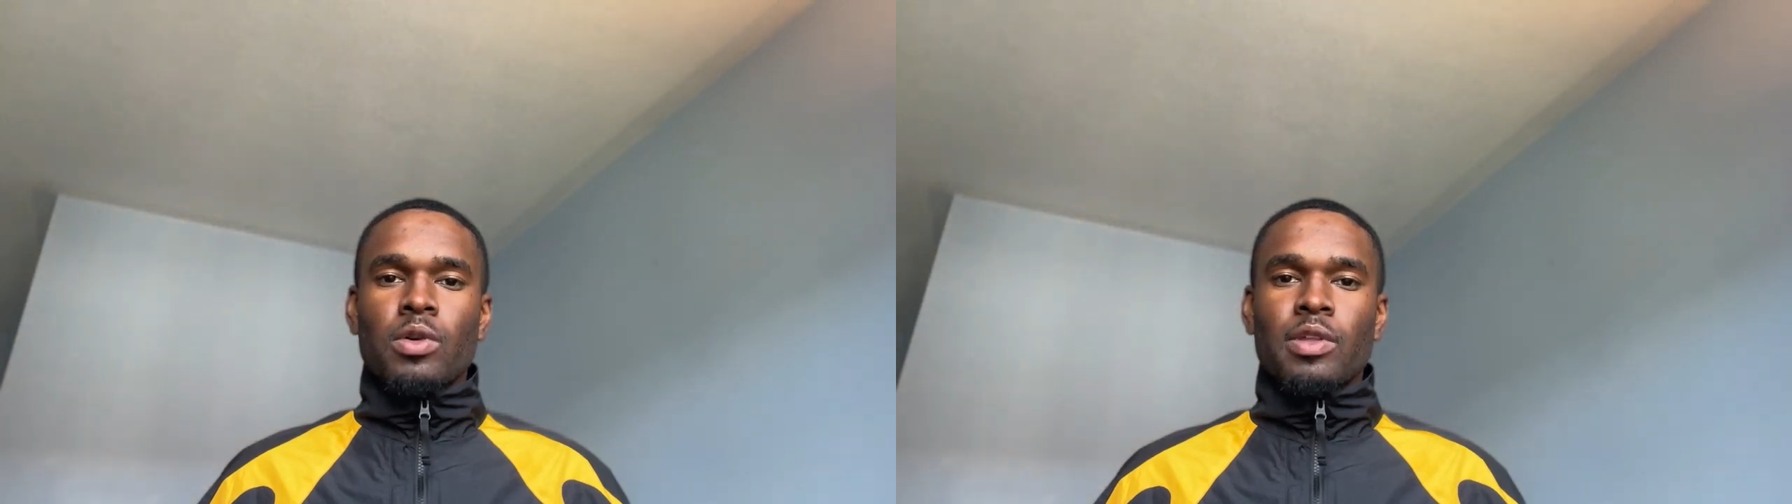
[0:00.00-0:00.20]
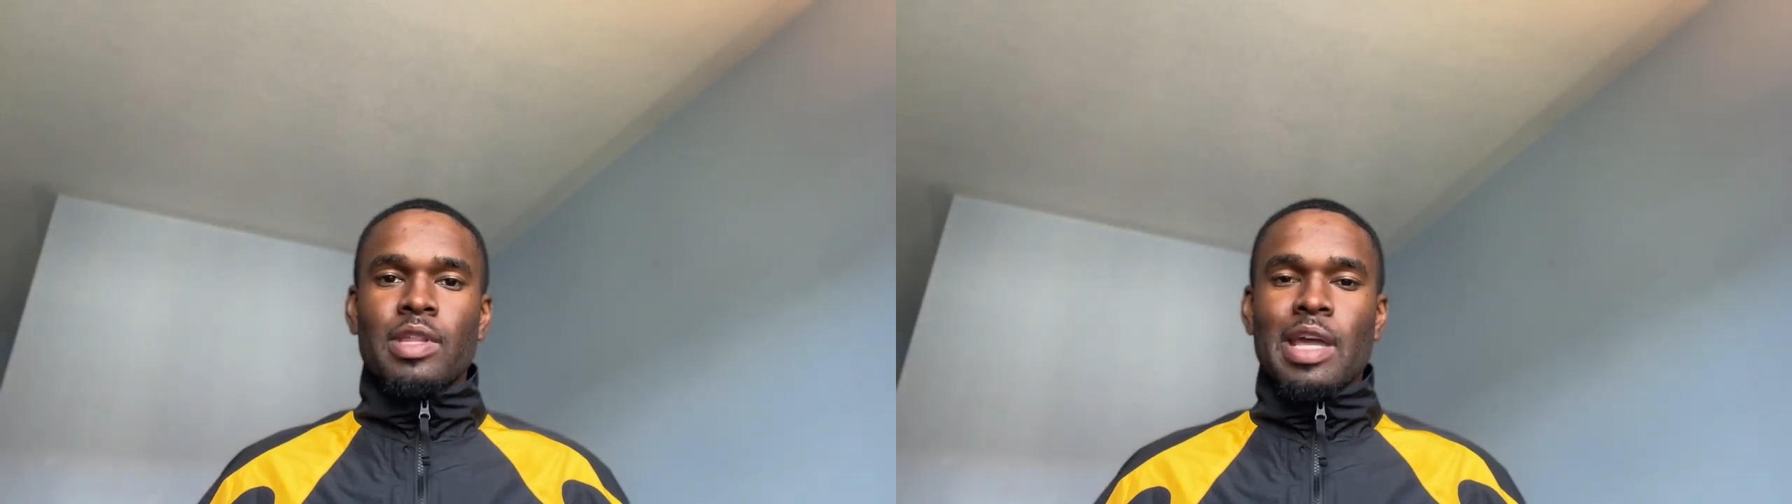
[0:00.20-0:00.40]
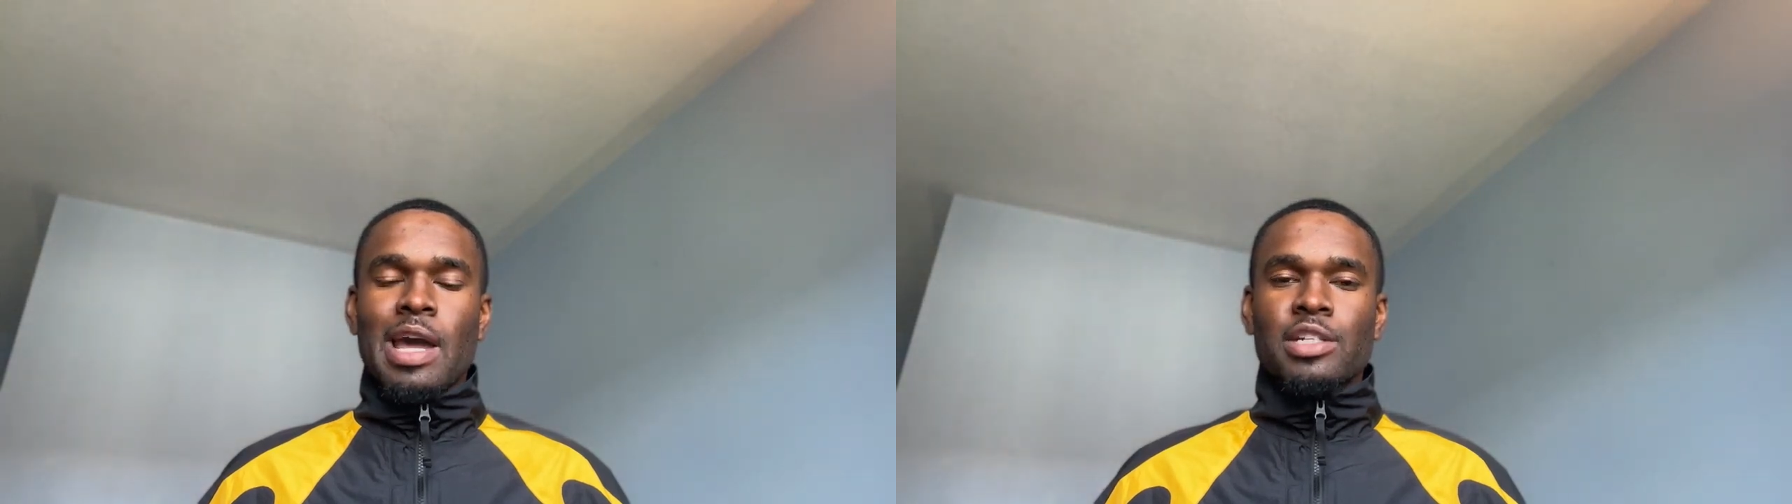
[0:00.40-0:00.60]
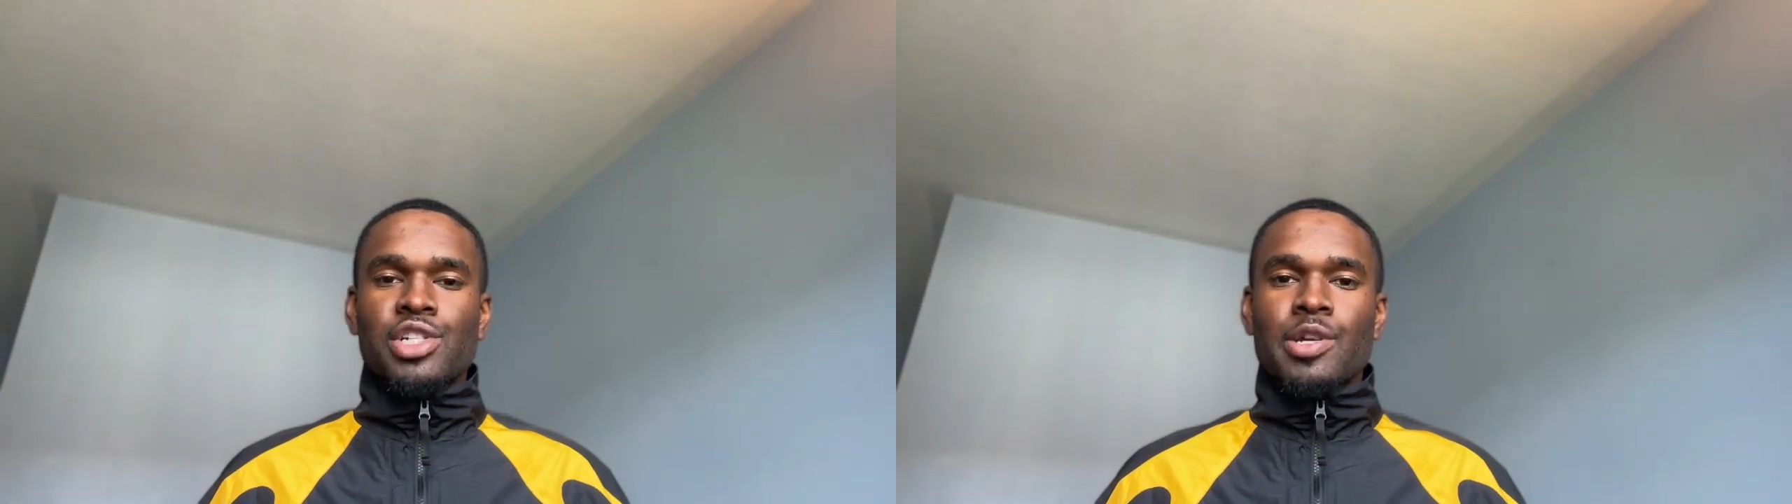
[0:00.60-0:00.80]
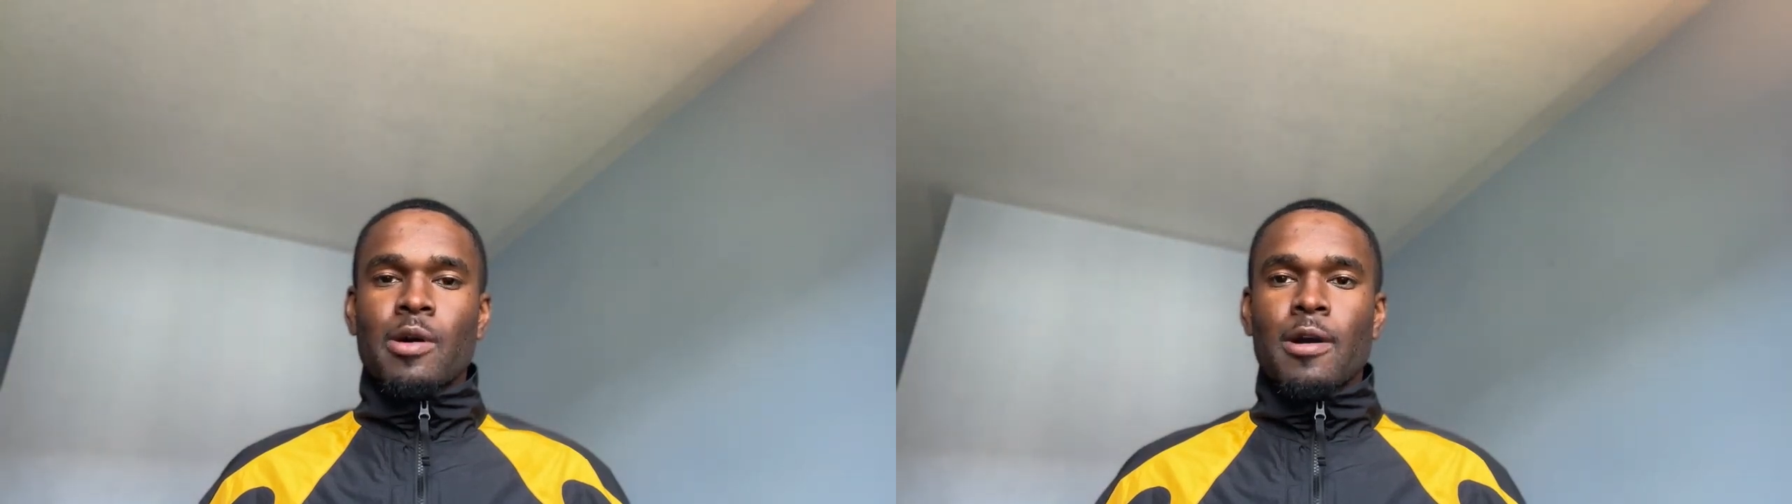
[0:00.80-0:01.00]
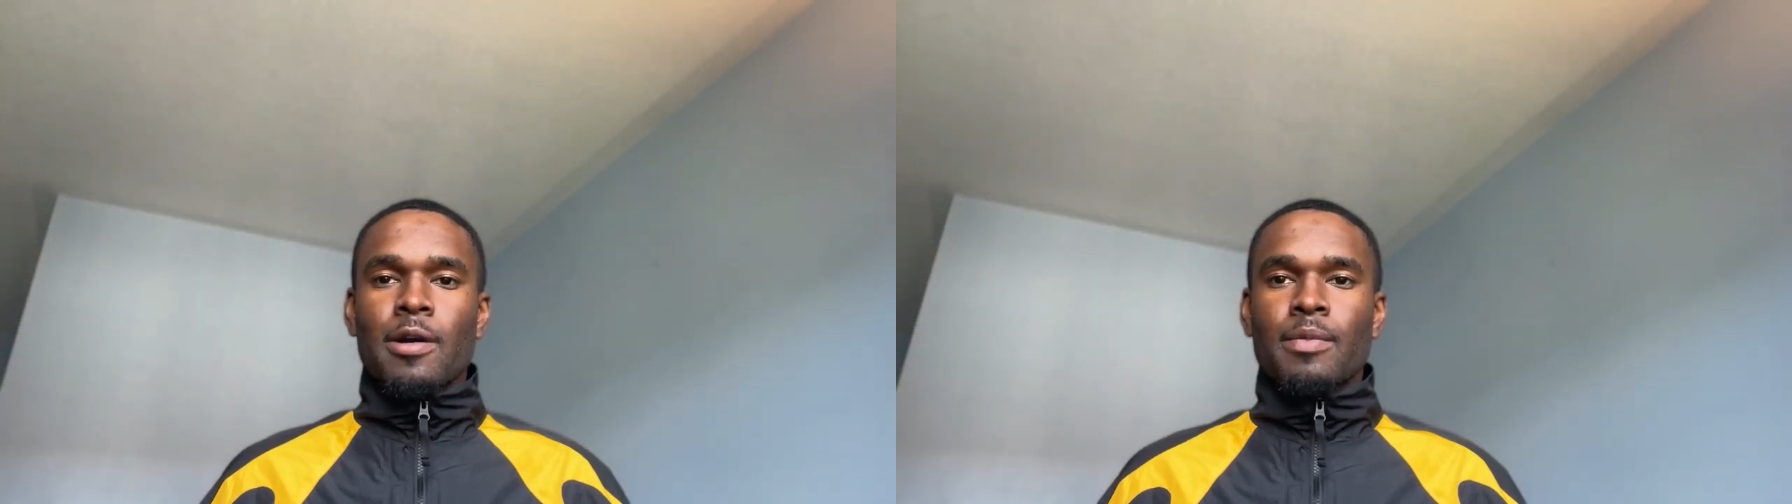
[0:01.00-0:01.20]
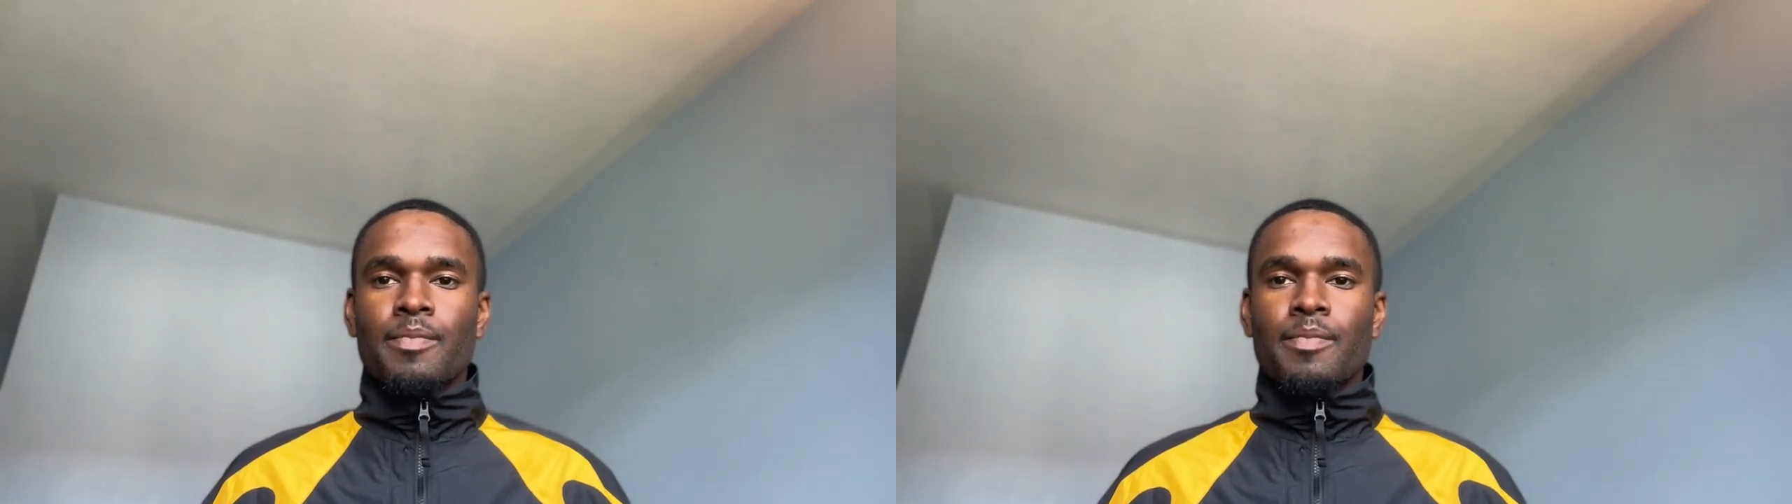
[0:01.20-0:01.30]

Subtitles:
they actually are.